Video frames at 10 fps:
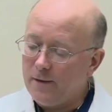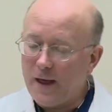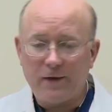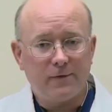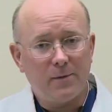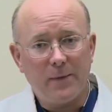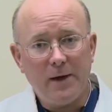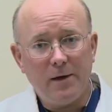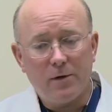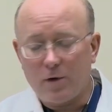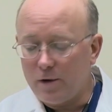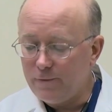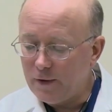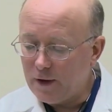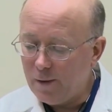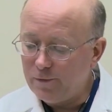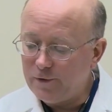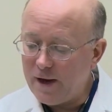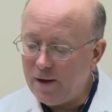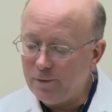That's the median nerve that comes
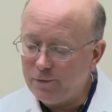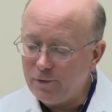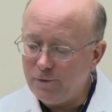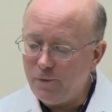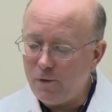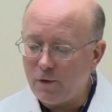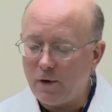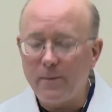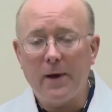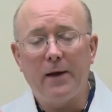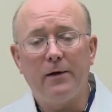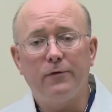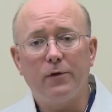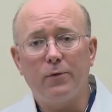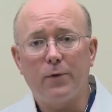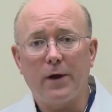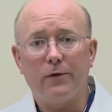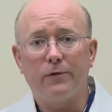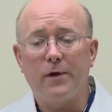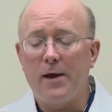down through the forearm and into the
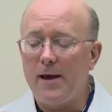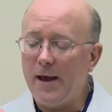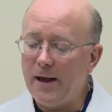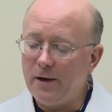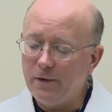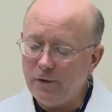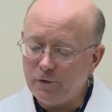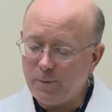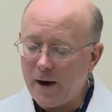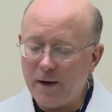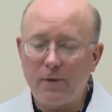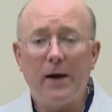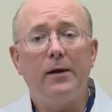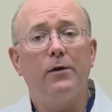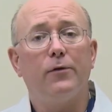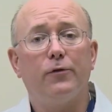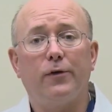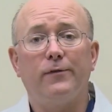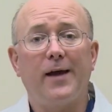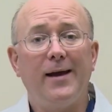wrist. And in this spot right here, there's
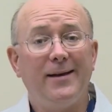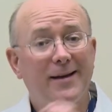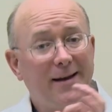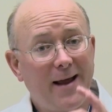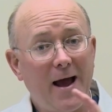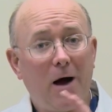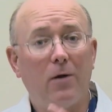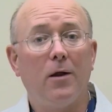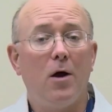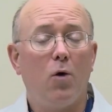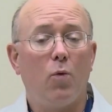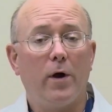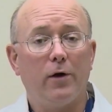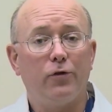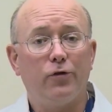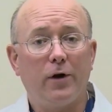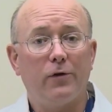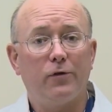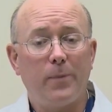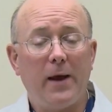a tight canal where it
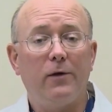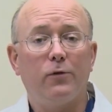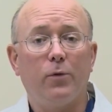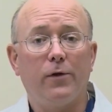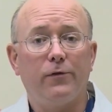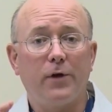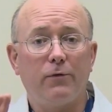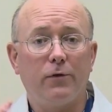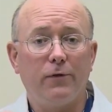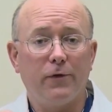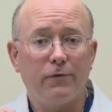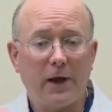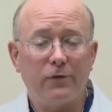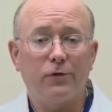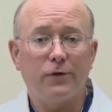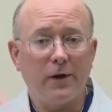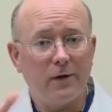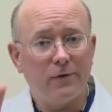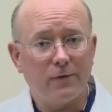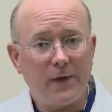shares space with several of the flexor
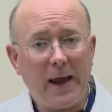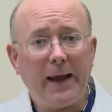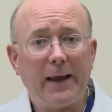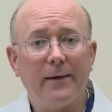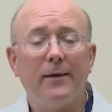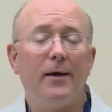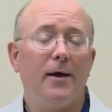tendons of the hand.